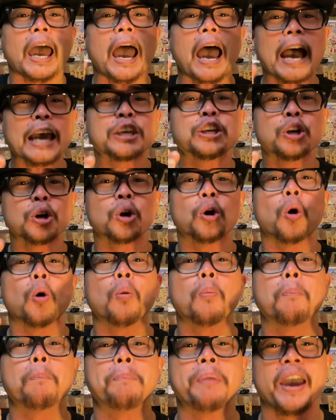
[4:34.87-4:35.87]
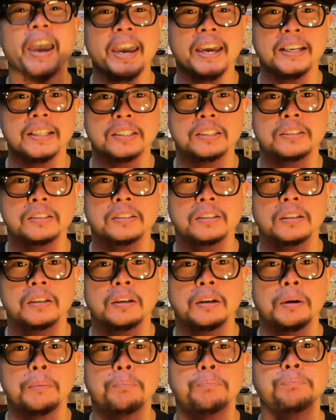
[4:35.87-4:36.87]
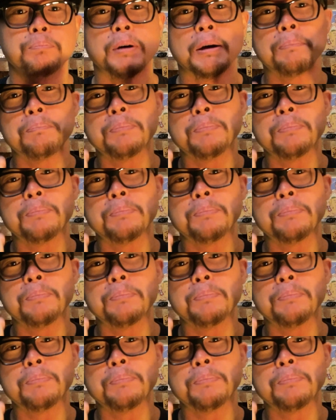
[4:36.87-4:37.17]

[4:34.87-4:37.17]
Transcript: at your own pace, but